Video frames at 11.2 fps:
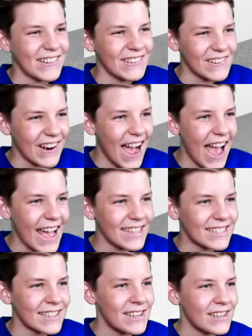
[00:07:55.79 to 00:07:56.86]
cool,
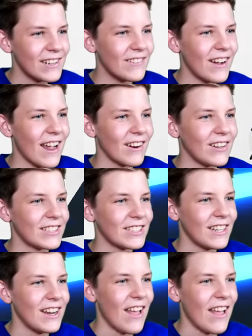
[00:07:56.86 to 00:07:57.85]
guys. Oh my gosh.